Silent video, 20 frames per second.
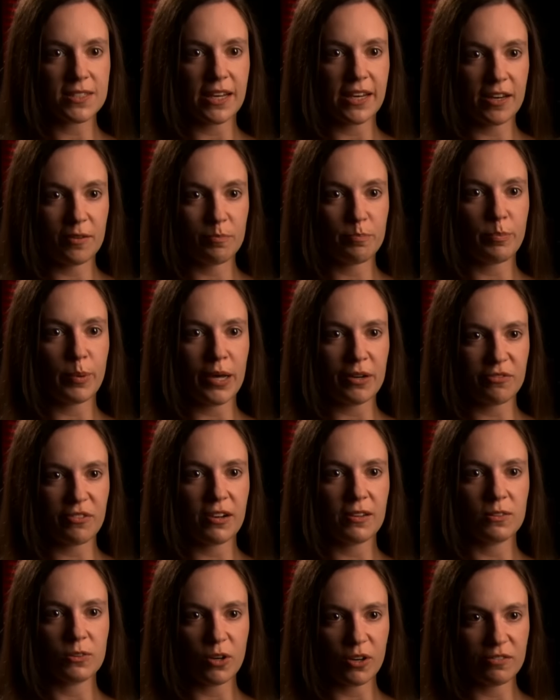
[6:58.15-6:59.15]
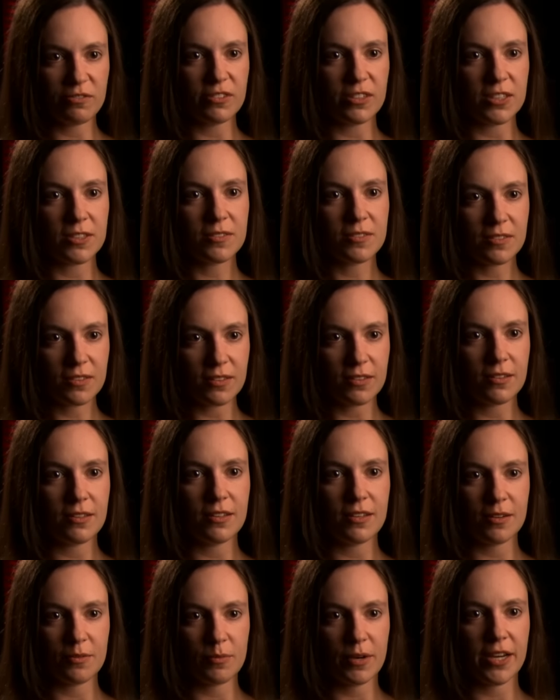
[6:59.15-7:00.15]
I had botfly larva
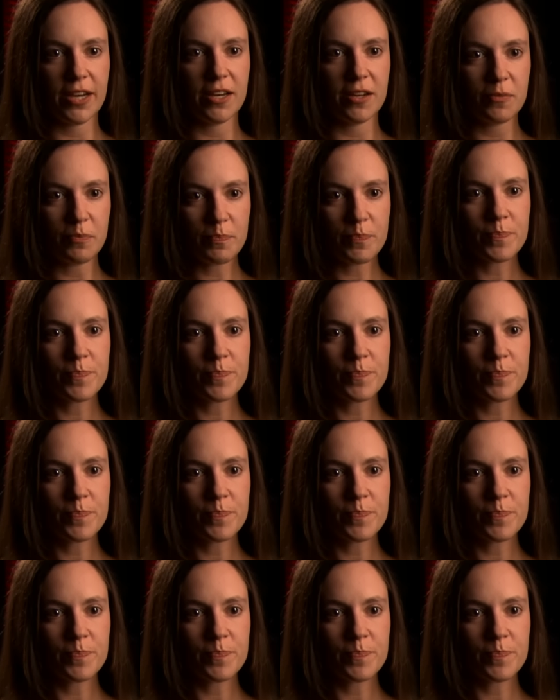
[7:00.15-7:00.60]
in my head.